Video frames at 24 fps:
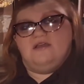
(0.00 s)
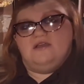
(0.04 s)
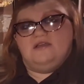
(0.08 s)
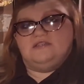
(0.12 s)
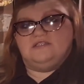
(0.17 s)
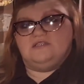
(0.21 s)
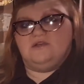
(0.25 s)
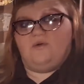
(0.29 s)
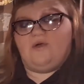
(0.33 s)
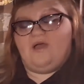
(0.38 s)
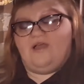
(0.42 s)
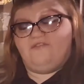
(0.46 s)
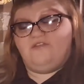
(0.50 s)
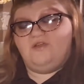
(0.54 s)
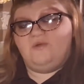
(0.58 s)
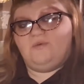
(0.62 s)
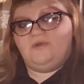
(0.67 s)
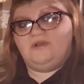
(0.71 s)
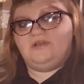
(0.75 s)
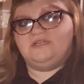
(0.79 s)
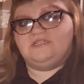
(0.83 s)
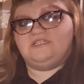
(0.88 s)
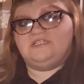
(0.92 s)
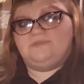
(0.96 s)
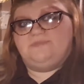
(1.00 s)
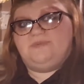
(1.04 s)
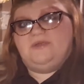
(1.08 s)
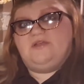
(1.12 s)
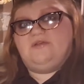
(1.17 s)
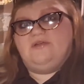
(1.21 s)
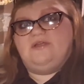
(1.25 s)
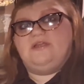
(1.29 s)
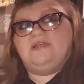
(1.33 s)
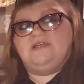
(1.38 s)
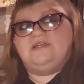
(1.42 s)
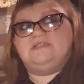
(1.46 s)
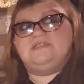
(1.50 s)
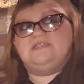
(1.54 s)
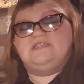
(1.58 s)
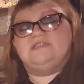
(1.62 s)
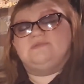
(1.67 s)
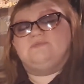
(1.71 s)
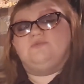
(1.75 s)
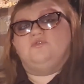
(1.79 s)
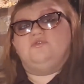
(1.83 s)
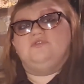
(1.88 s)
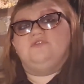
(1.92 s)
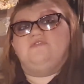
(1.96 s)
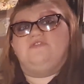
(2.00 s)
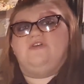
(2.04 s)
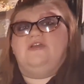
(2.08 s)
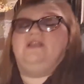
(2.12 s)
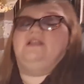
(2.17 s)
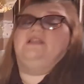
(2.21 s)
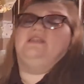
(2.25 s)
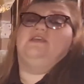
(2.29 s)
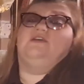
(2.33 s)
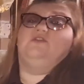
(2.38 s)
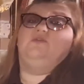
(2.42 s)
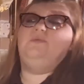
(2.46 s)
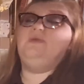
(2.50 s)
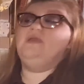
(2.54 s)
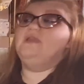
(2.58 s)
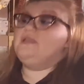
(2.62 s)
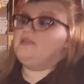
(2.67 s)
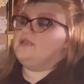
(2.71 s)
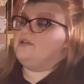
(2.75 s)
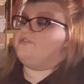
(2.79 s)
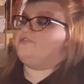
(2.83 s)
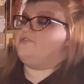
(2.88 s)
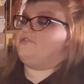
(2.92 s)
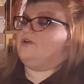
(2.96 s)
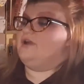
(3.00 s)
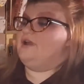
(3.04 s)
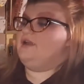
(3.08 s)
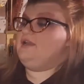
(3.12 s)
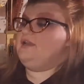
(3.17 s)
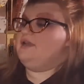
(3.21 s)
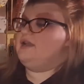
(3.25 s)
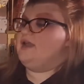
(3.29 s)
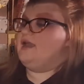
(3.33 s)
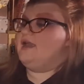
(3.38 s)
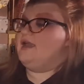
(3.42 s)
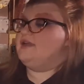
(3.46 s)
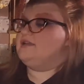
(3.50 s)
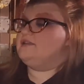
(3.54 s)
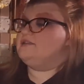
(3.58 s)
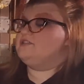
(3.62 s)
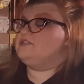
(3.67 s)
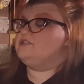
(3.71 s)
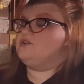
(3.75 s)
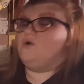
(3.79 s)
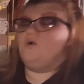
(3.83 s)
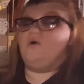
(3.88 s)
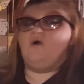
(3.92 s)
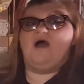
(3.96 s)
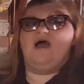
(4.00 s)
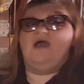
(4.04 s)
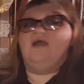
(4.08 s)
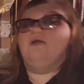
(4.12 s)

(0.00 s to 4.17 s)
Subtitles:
So everyone experiences Moldavite a little bit different, and so I